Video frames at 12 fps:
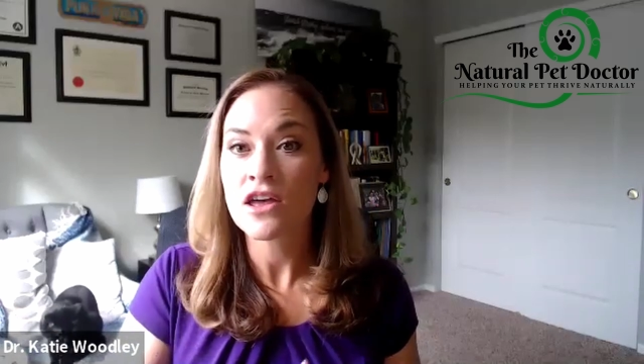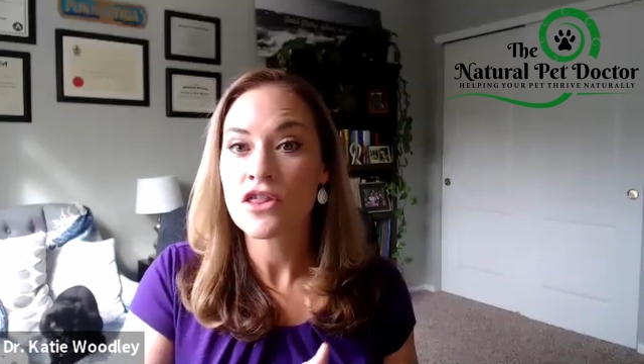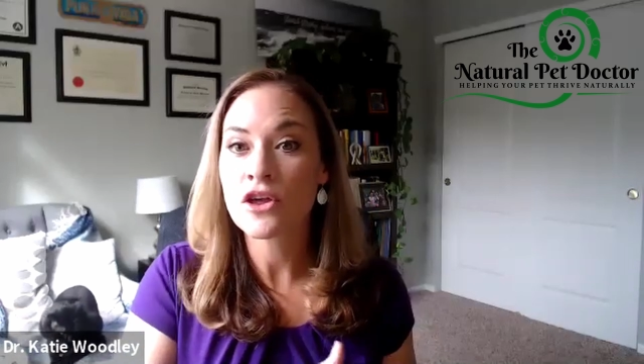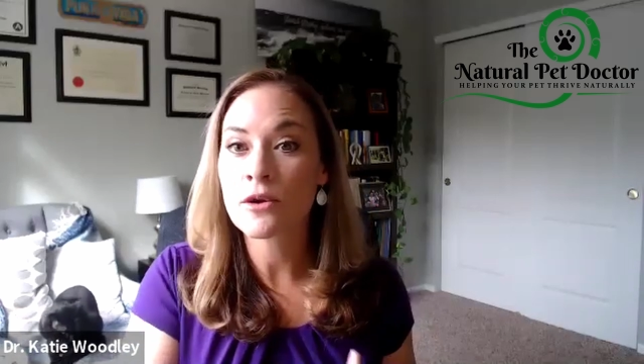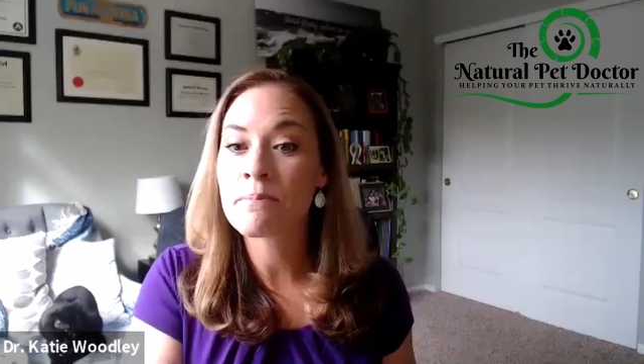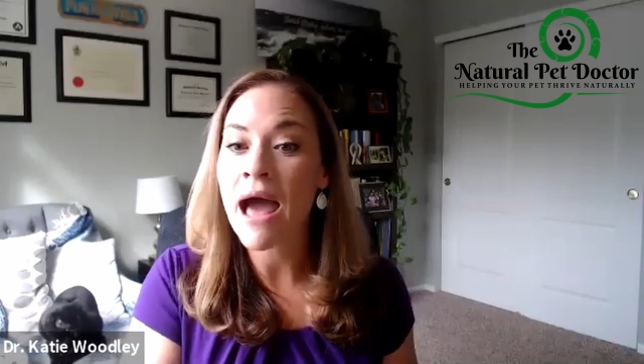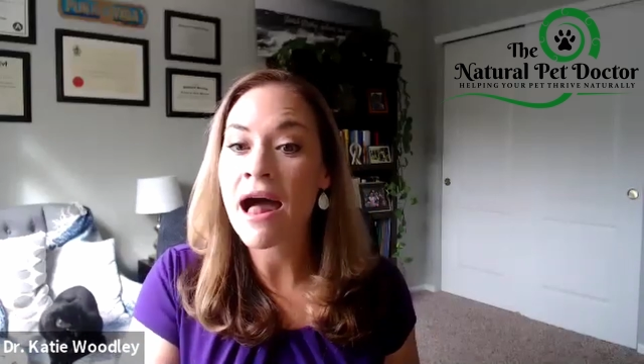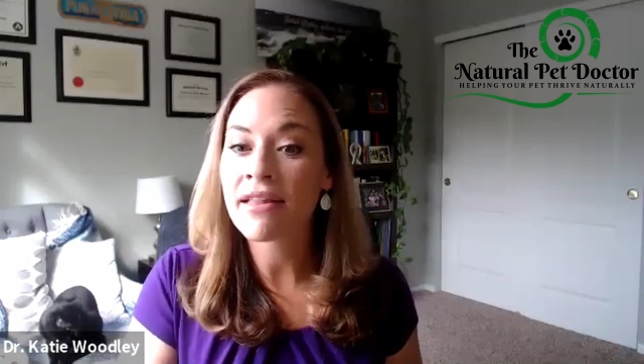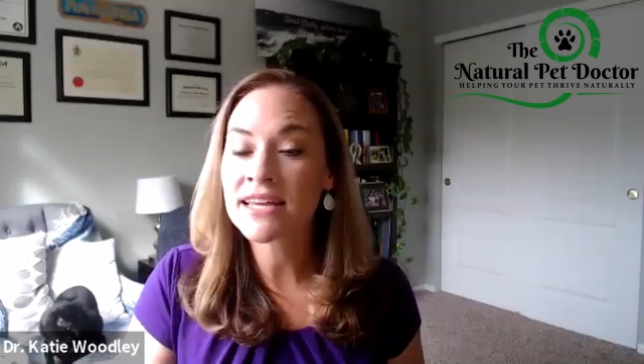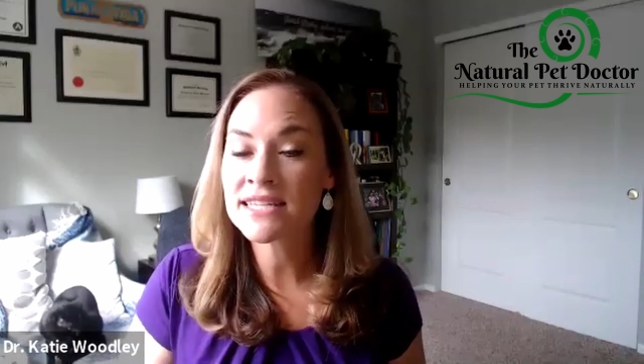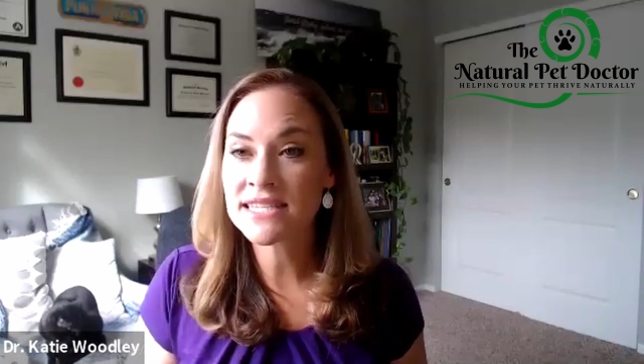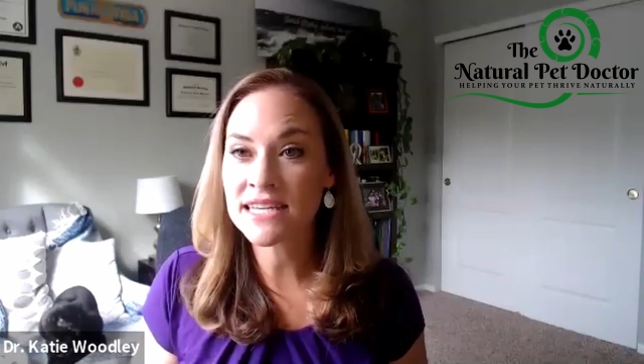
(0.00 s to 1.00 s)
they're
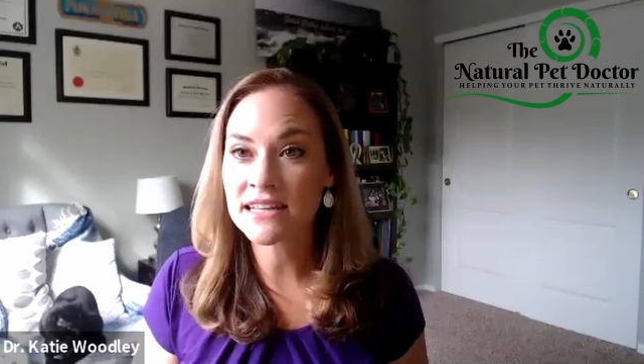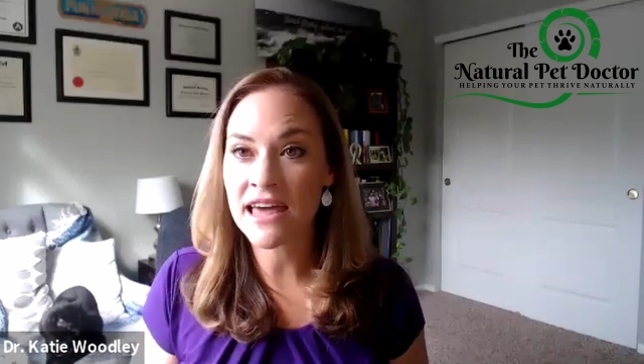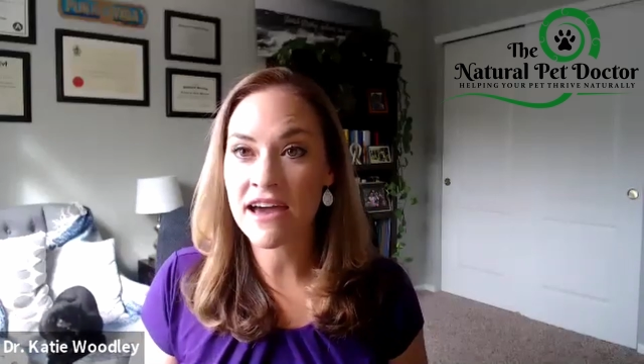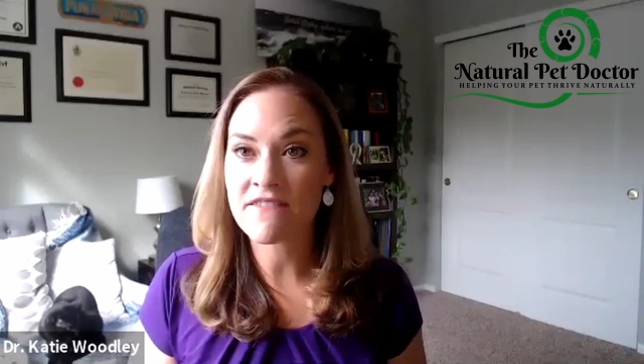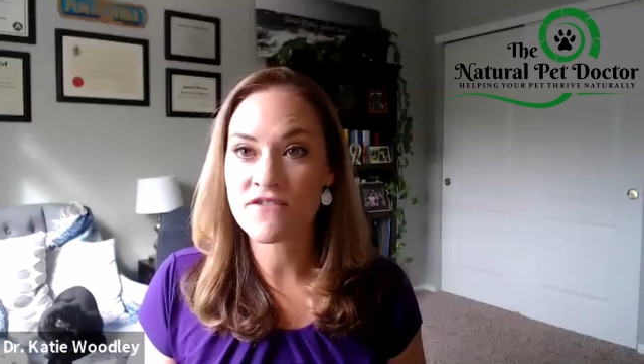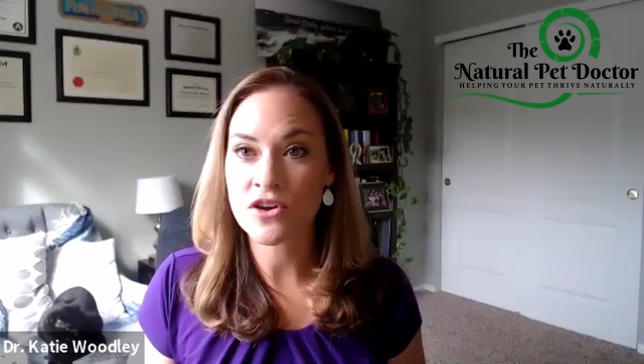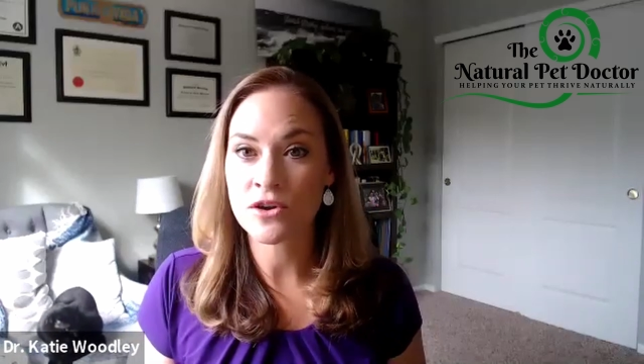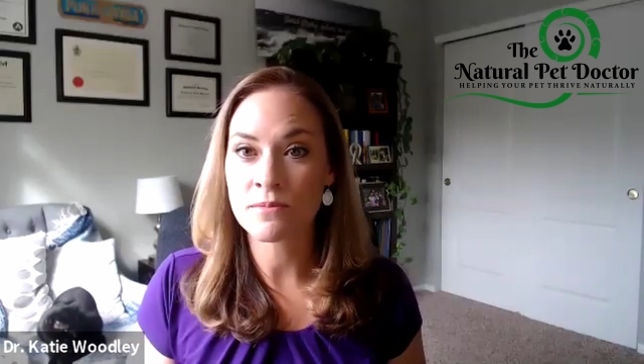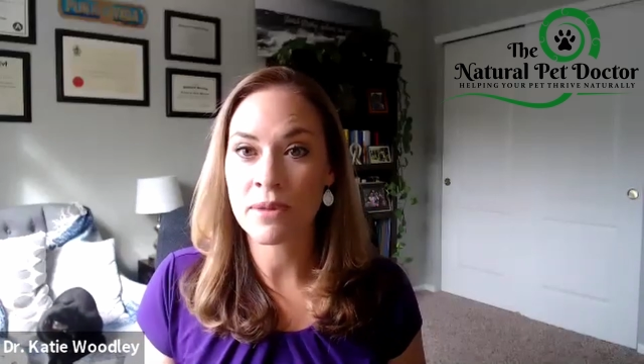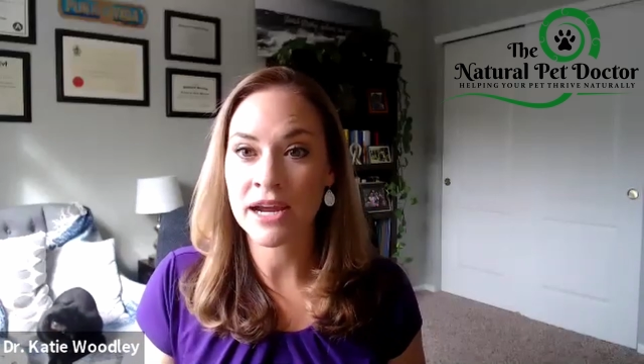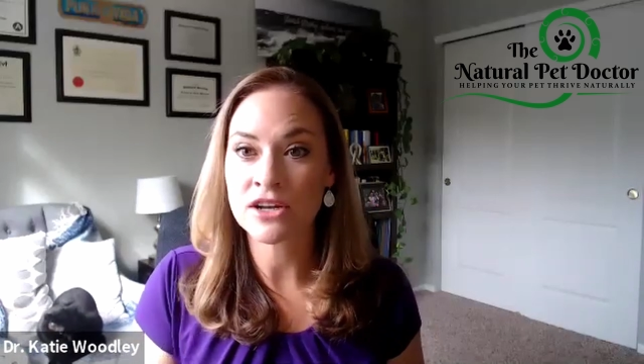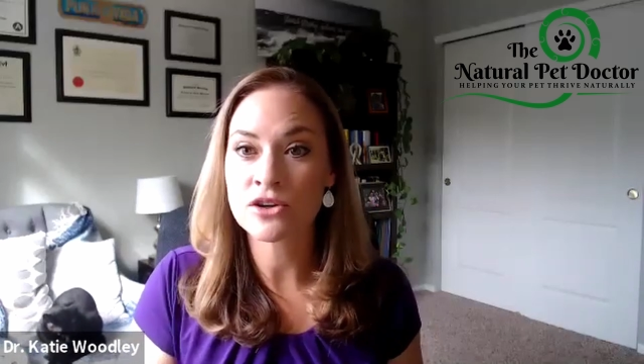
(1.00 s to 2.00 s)
balancing that food
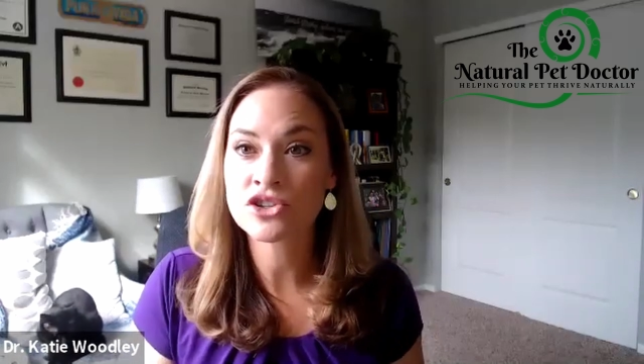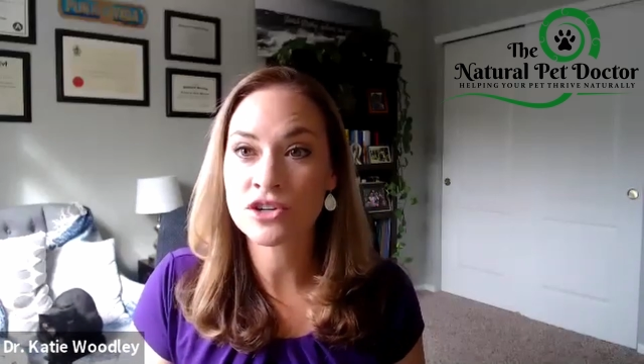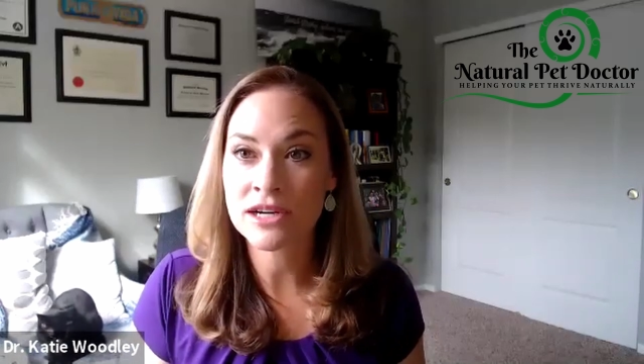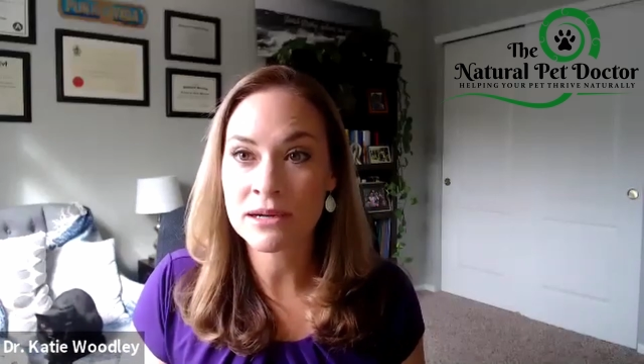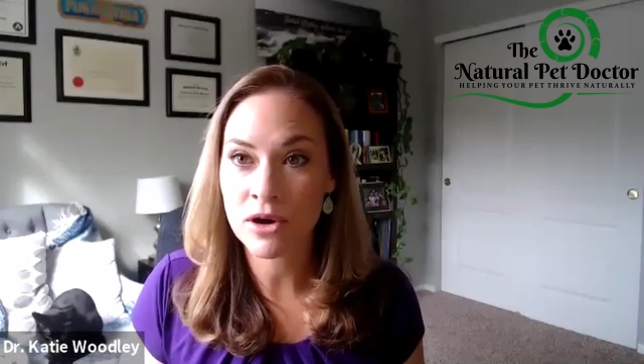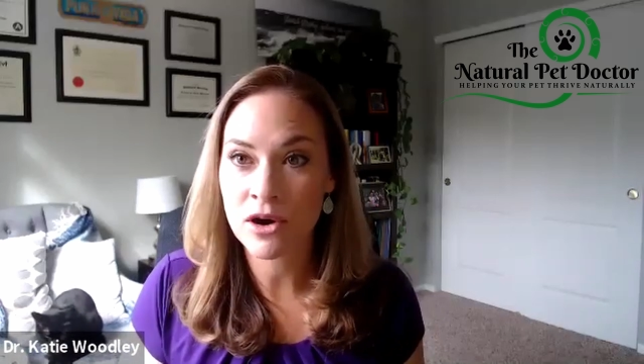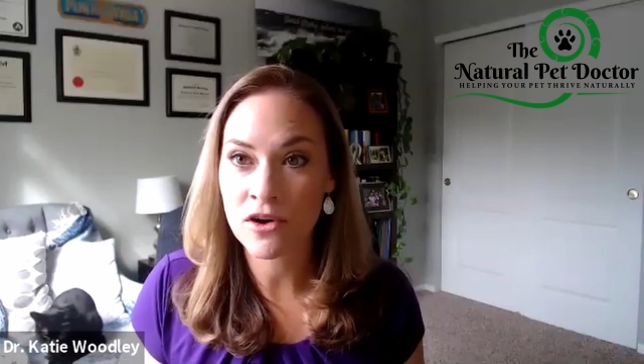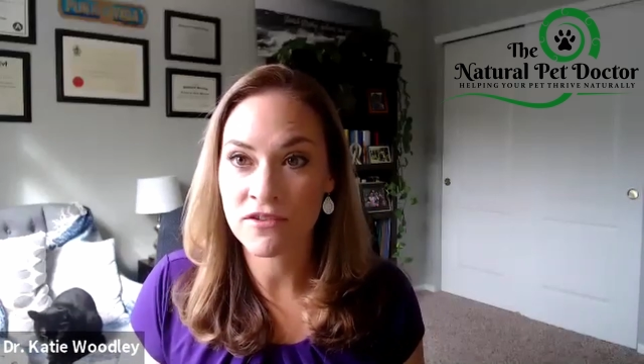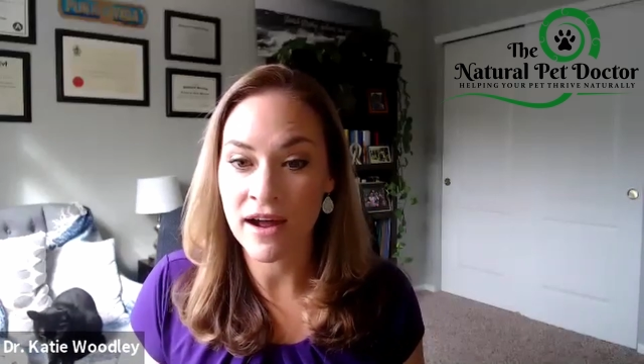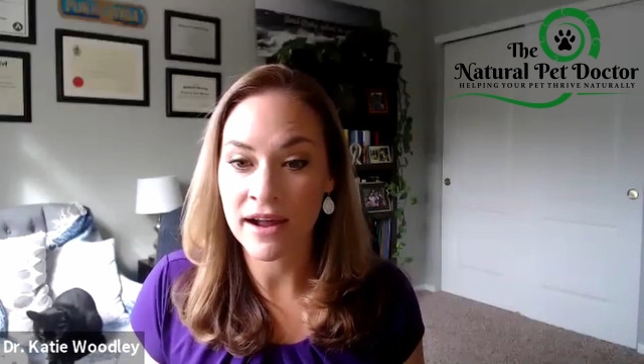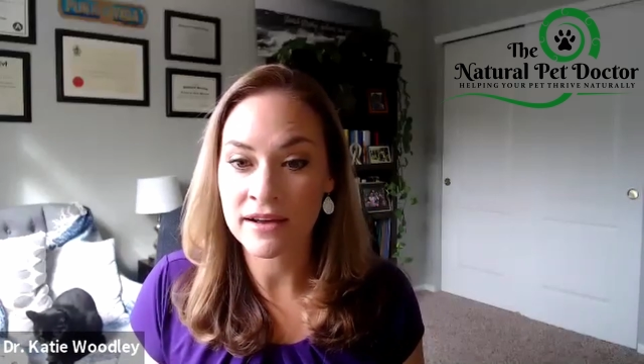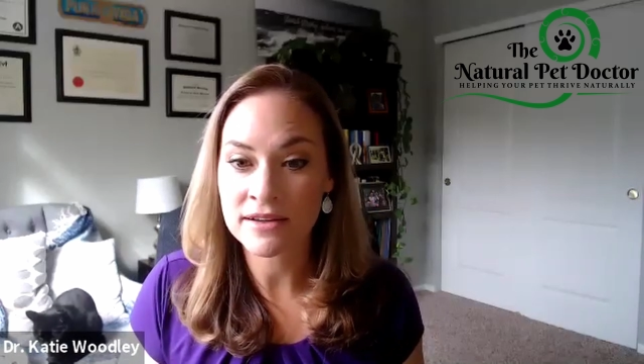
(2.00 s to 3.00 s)
by nutrient
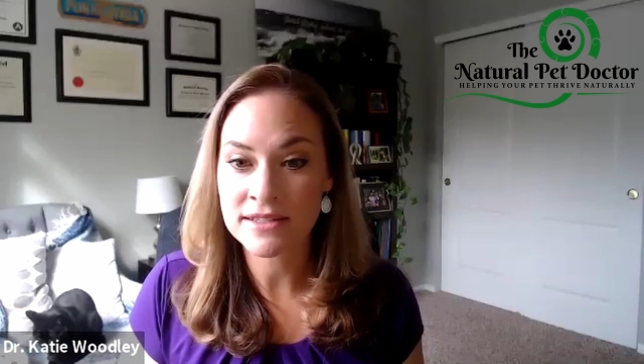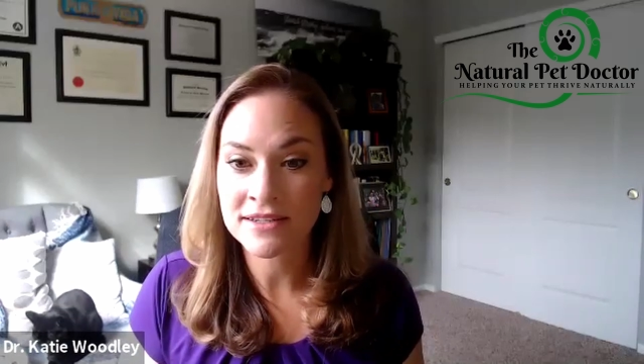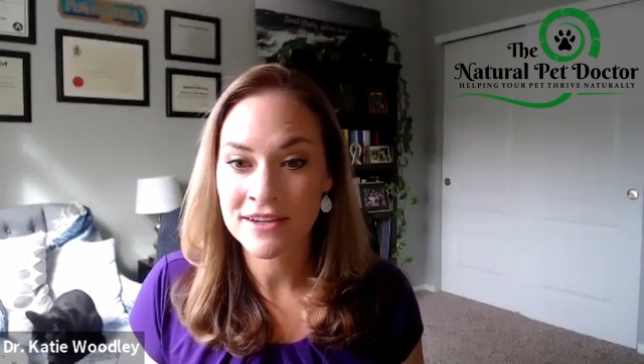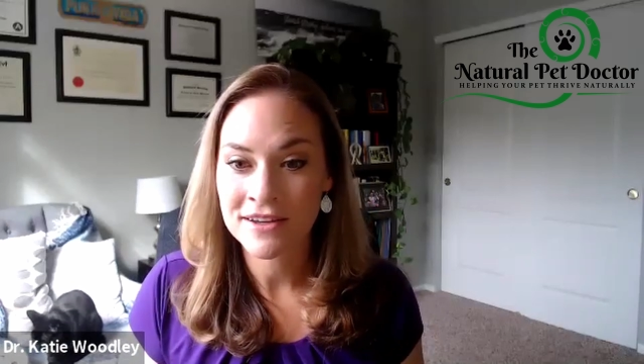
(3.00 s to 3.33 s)
profiles